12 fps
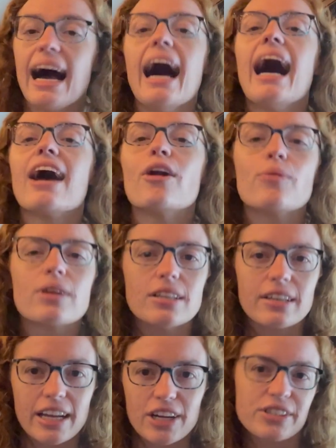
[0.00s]
I don't want to
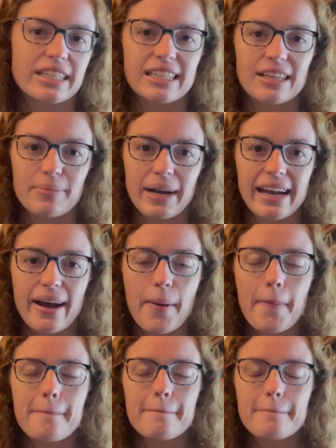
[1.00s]
look at curriculum right now,
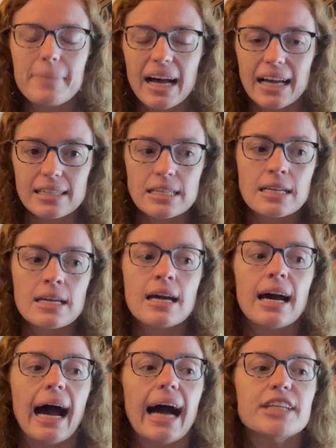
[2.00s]
but
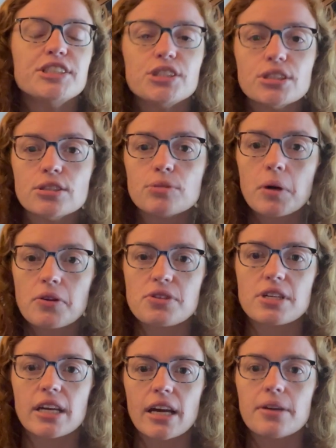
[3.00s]
I do want
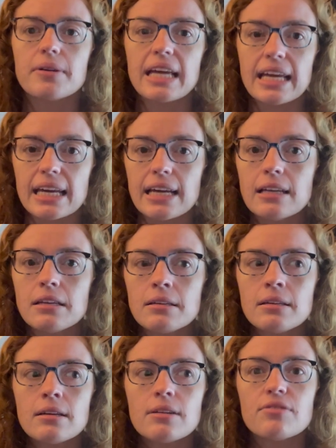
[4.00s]
to go in
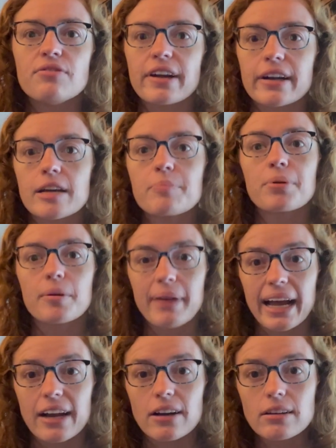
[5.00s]
very
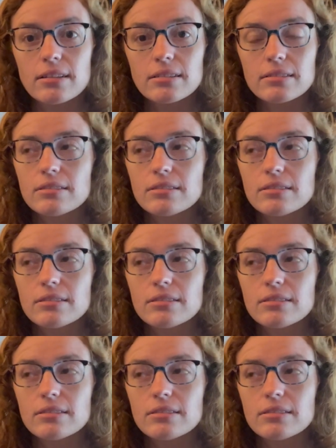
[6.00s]
prepared.